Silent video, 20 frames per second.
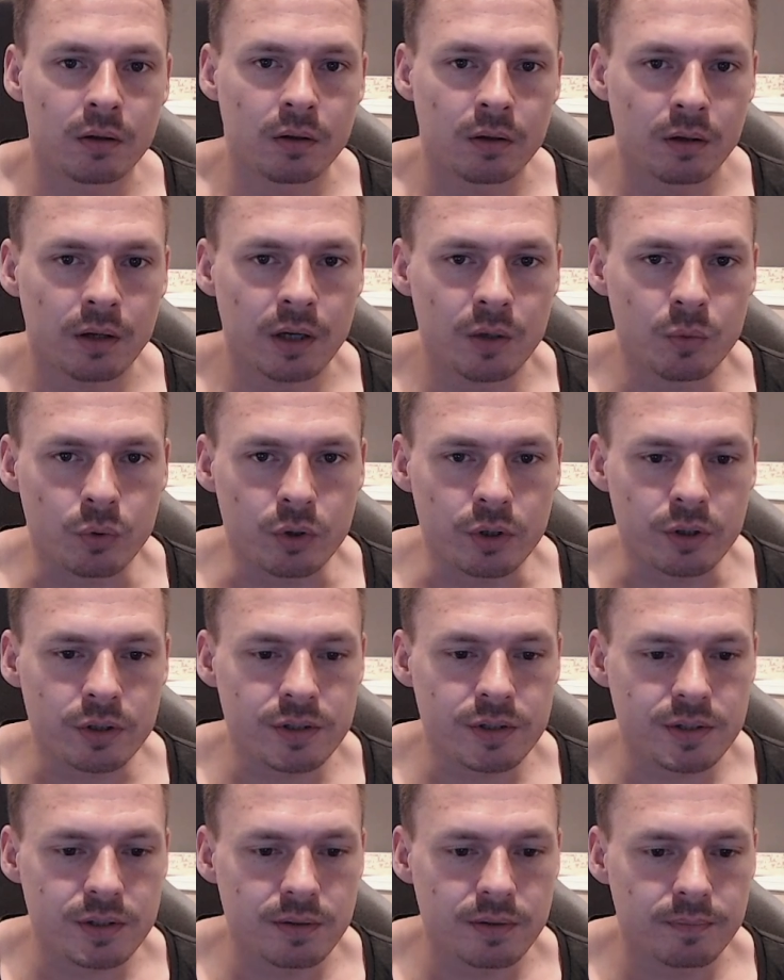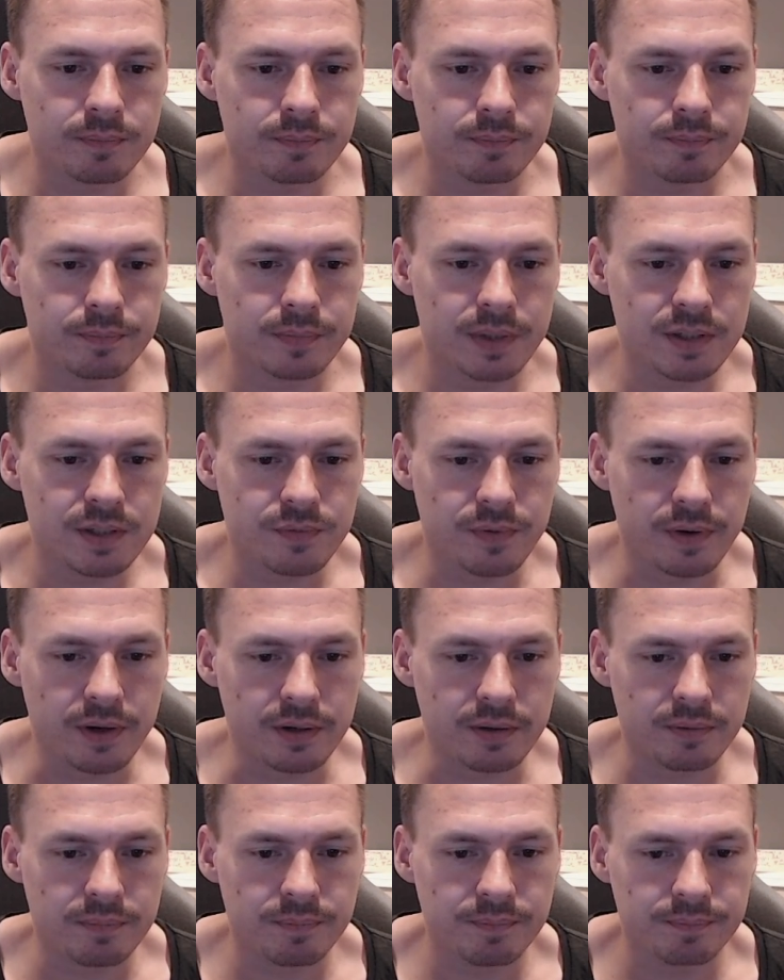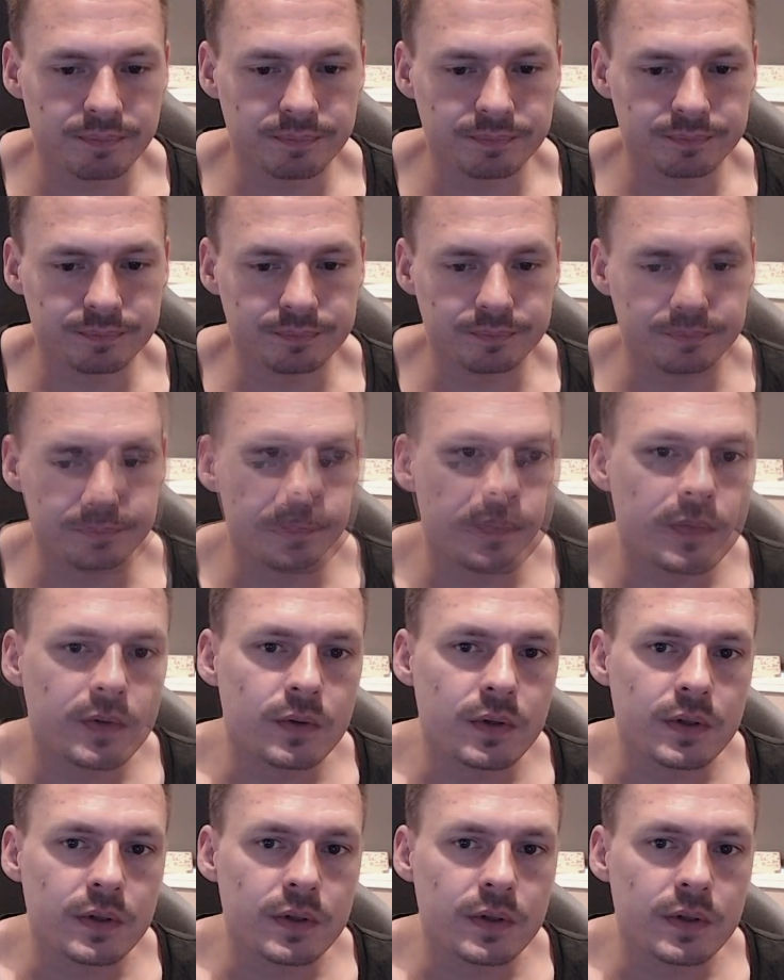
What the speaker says: It works, it's fine. So